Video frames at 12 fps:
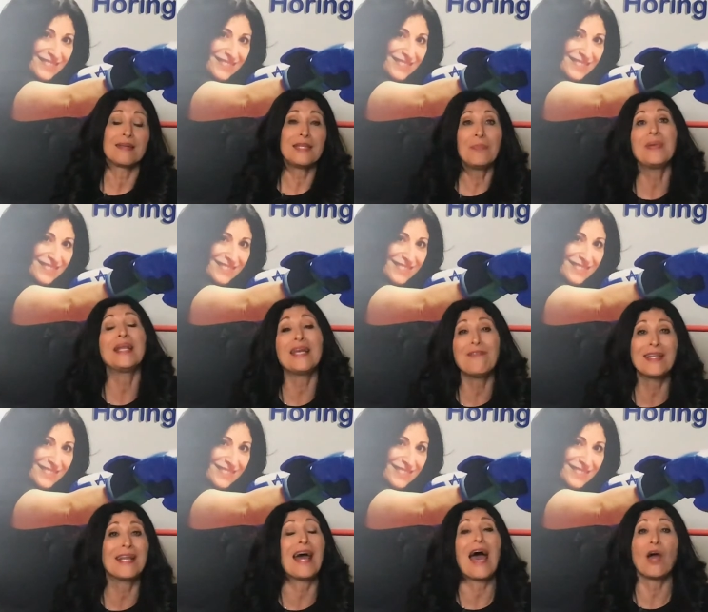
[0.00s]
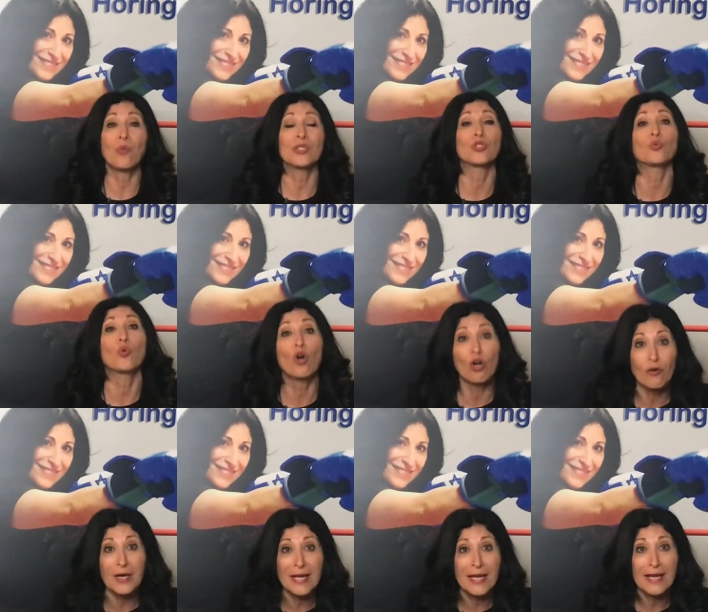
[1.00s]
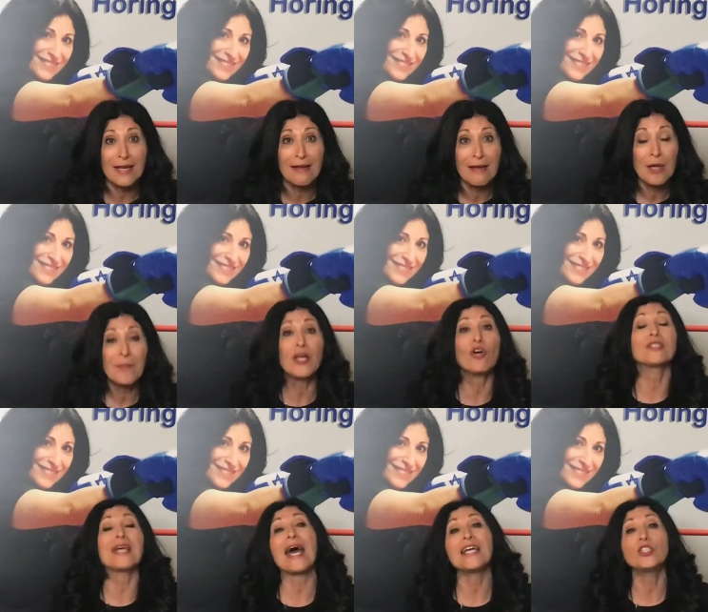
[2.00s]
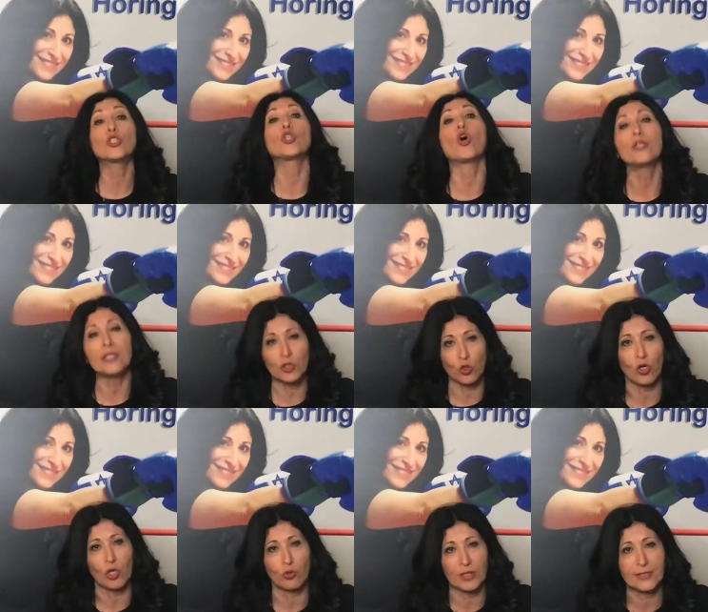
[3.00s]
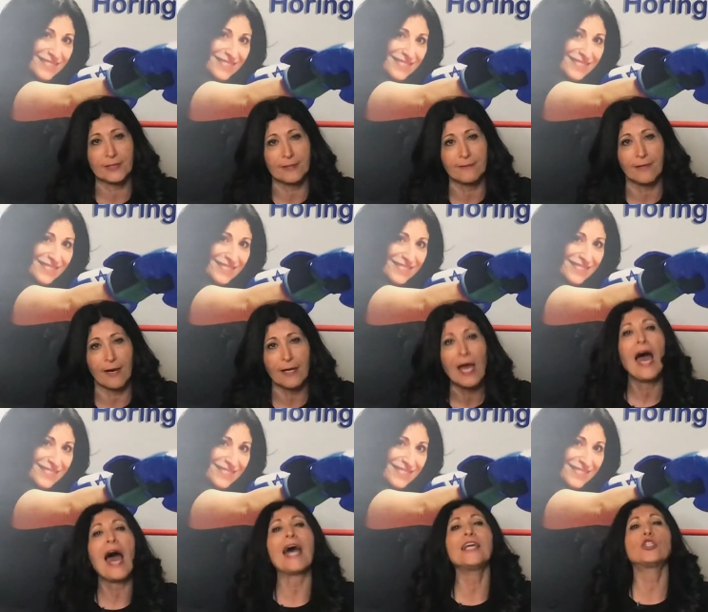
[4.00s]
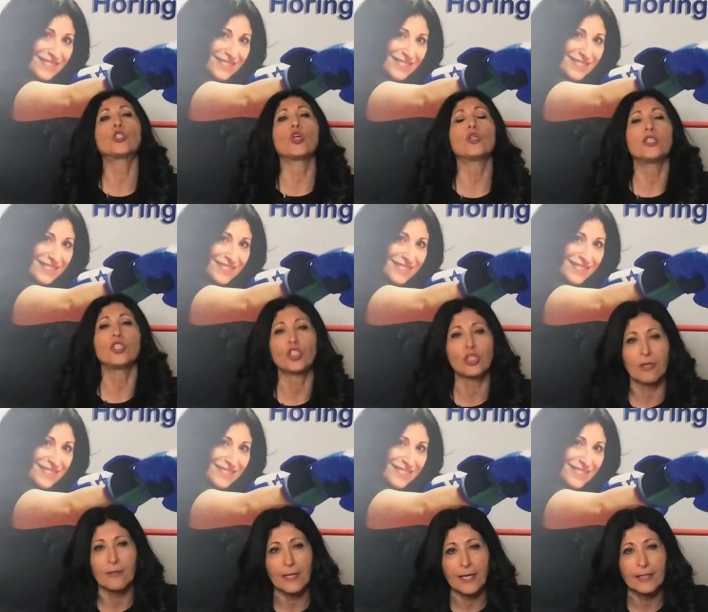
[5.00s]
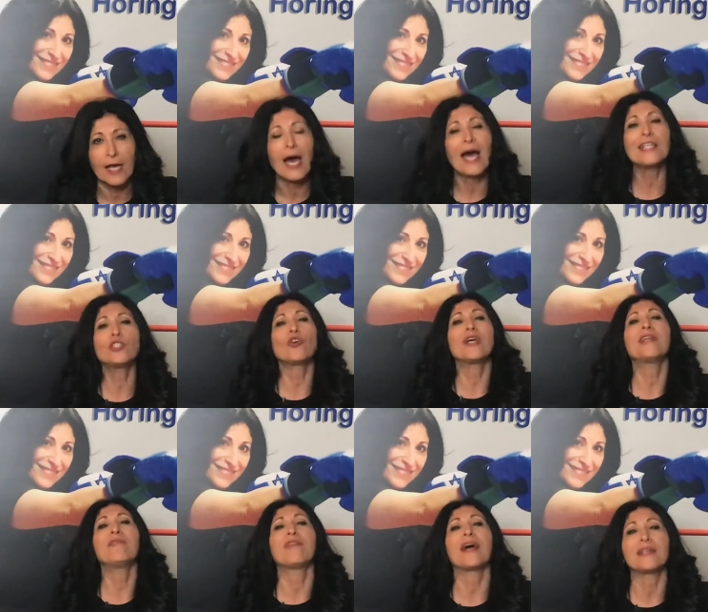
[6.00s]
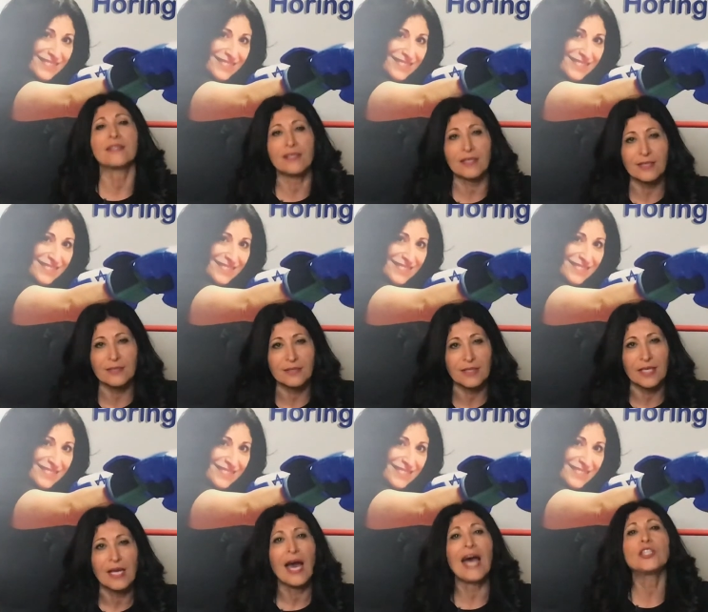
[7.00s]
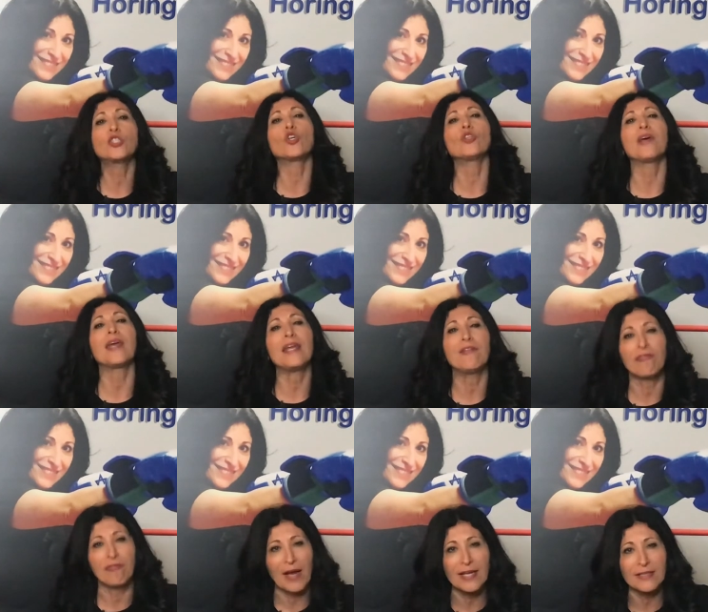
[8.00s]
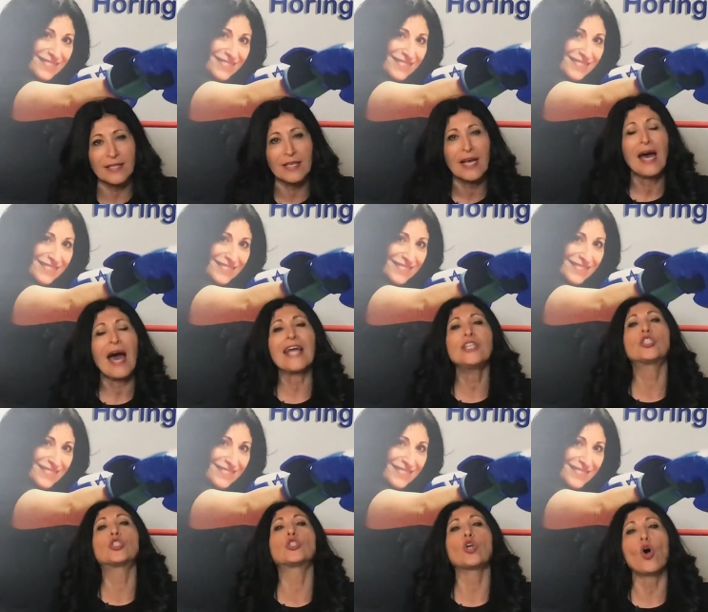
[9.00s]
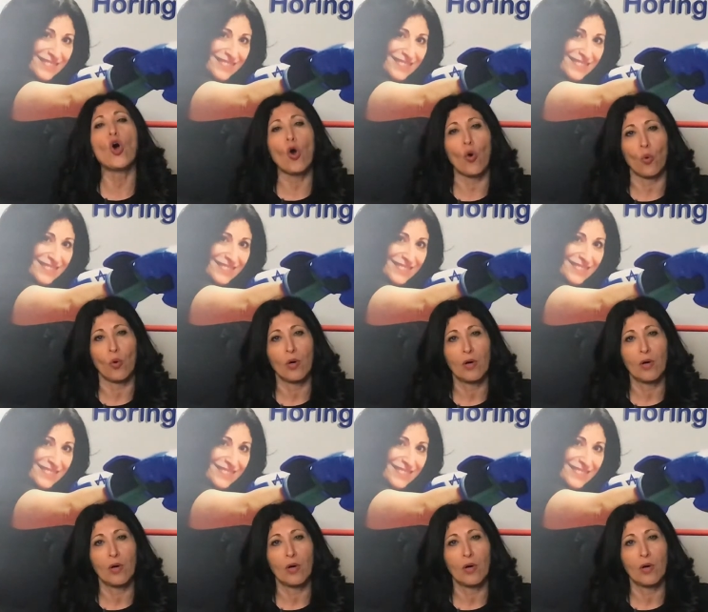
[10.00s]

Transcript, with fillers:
Speaker 1: They believed it, and I was worried because I saw the terrorist attack. I saw the charade. I saw a divided country. I saw the infighting. I saw